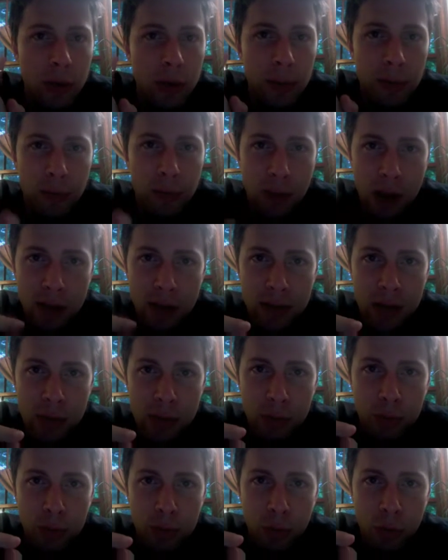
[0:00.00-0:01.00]
up your
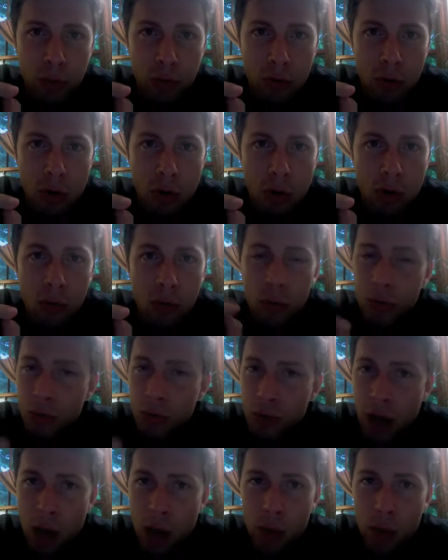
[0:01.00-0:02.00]
Roundtable protocol or your
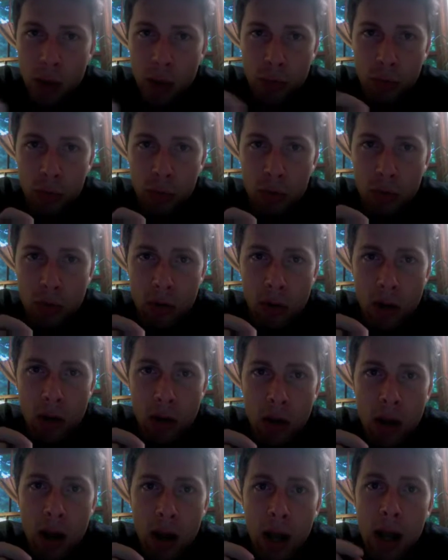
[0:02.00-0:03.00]
Gateway protocol